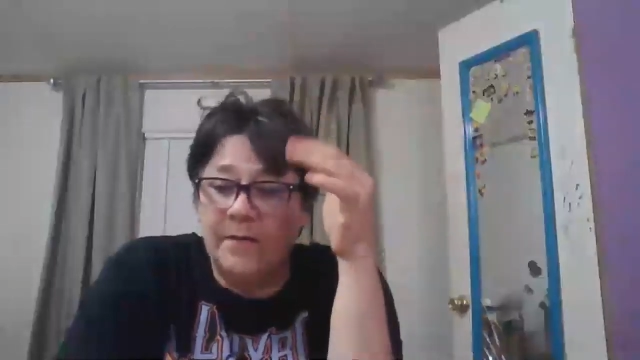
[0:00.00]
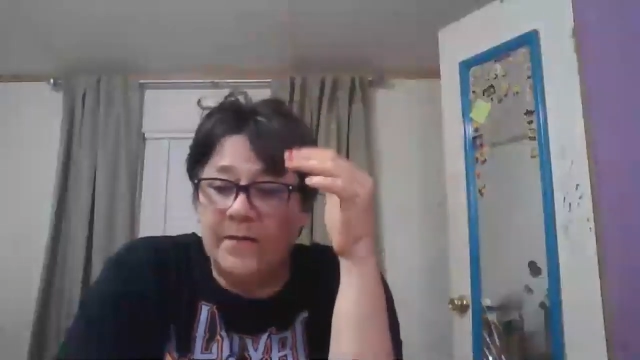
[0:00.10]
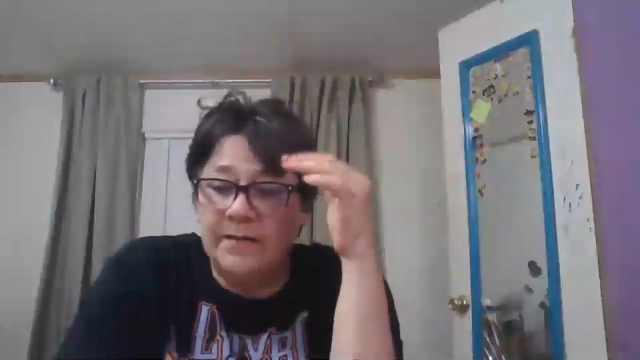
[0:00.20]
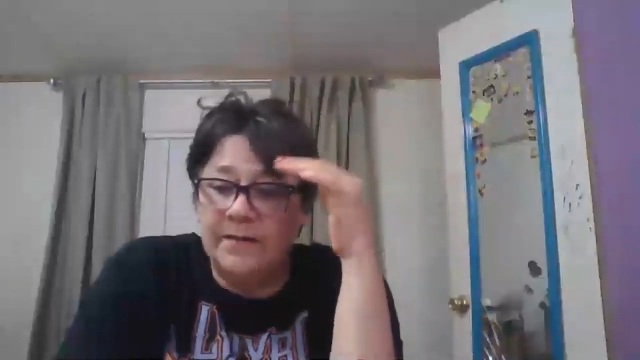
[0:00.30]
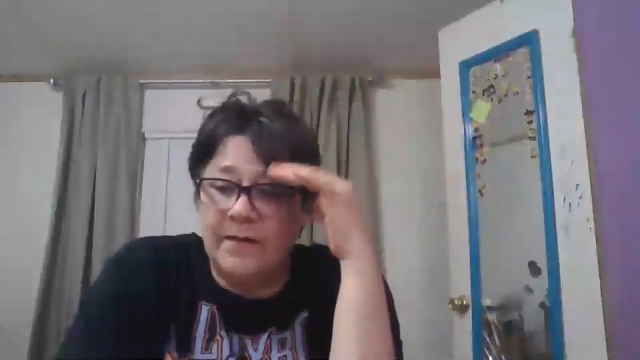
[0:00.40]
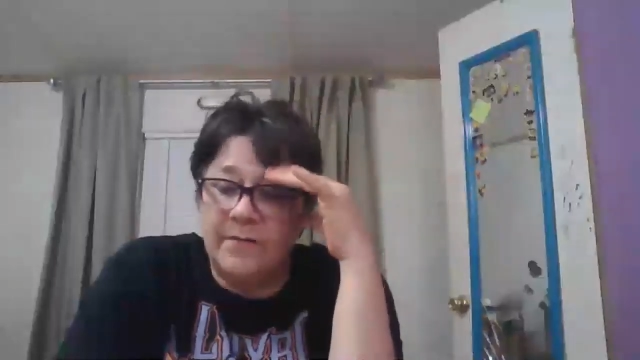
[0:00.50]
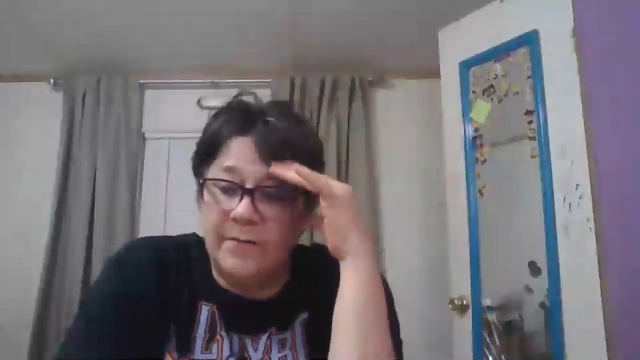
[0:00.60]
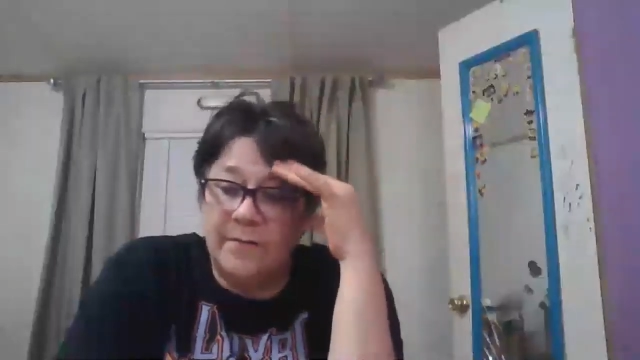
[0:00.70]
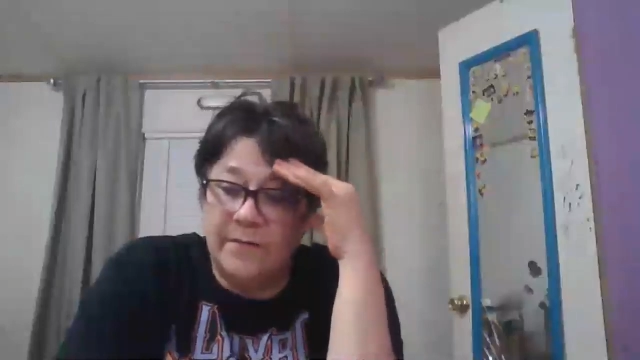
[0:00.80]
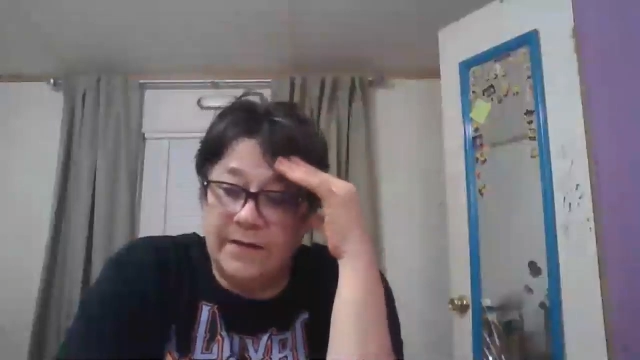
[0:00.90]
get
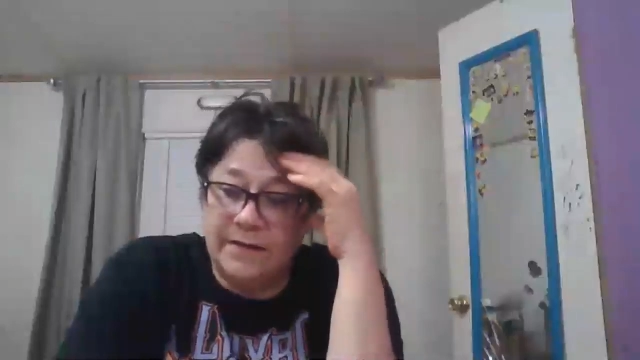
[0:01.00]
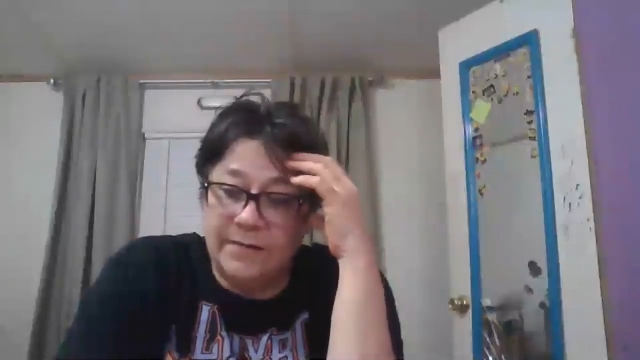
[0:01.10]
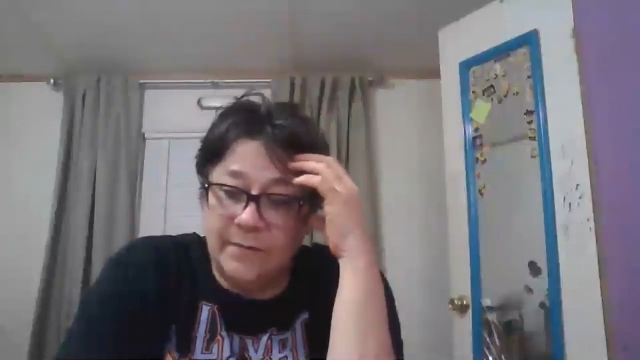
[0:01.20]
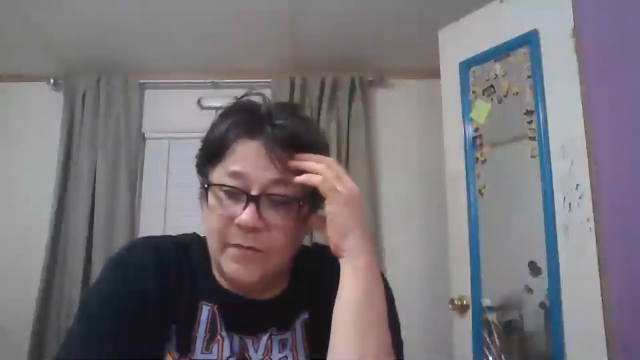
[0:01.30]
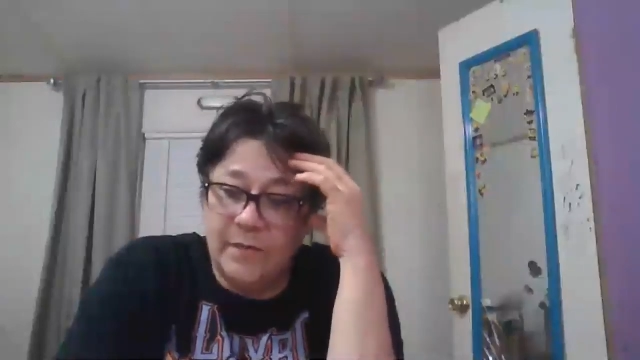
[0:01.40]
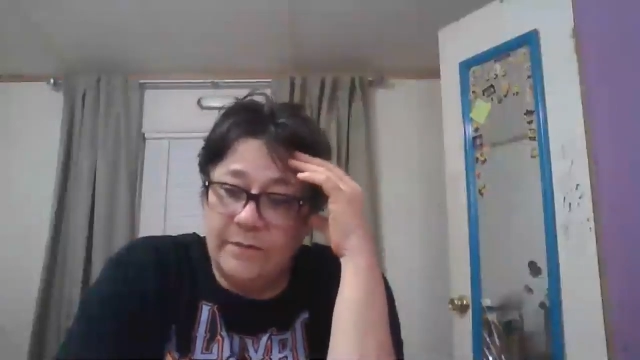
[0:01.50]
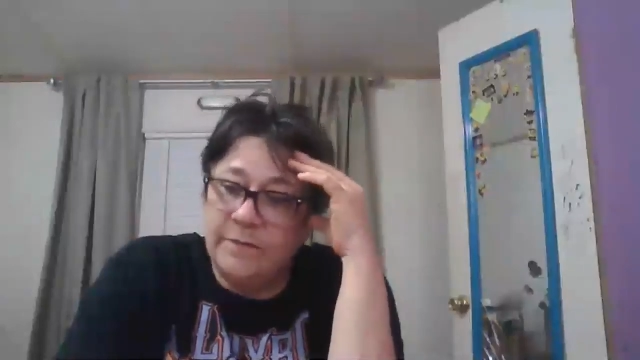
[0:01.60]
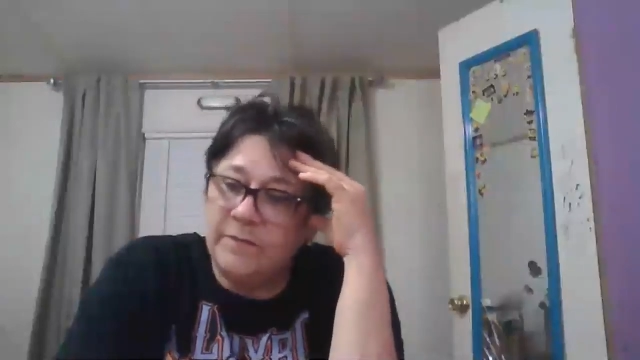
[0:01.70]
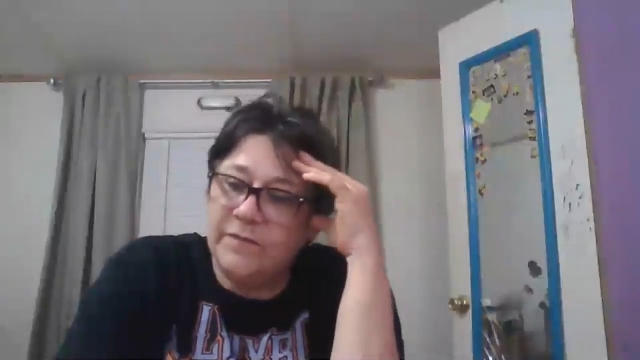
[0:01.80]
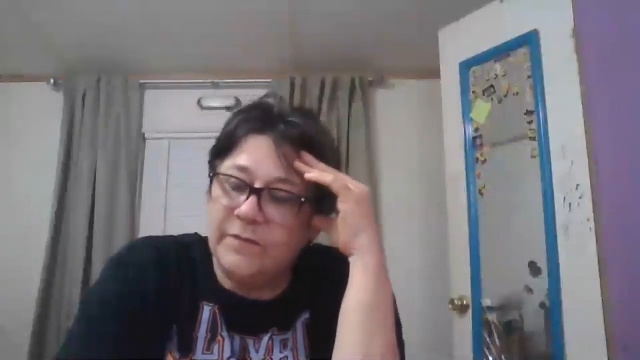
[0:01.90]
the boy from
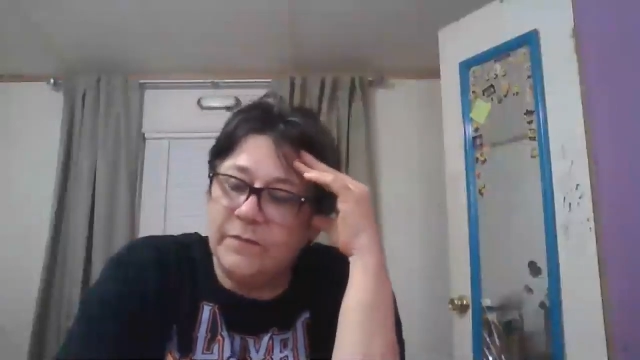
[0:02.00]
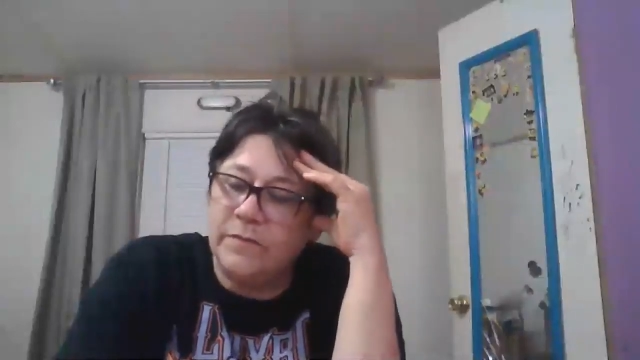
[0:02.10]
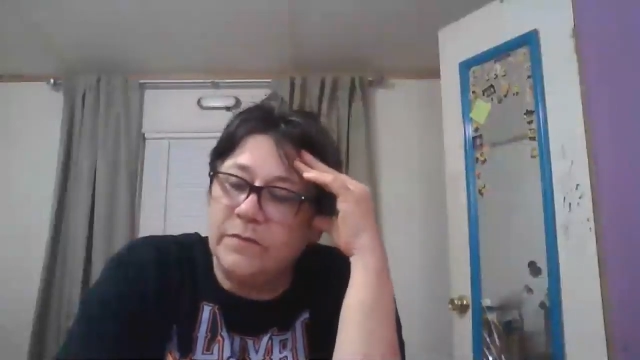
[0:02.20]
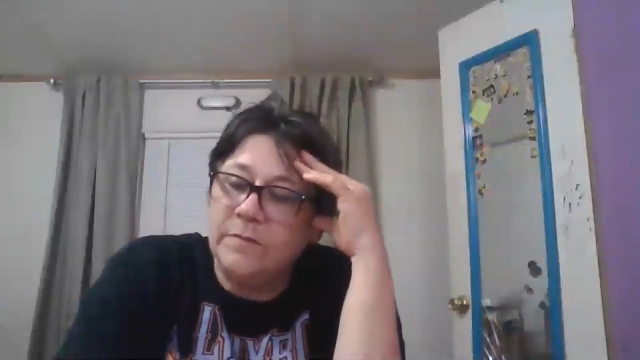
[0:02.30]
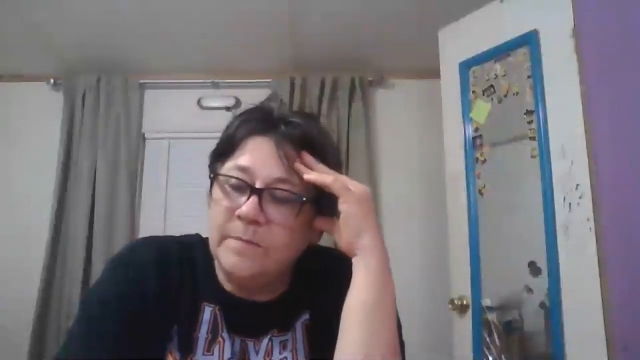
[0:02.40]
school.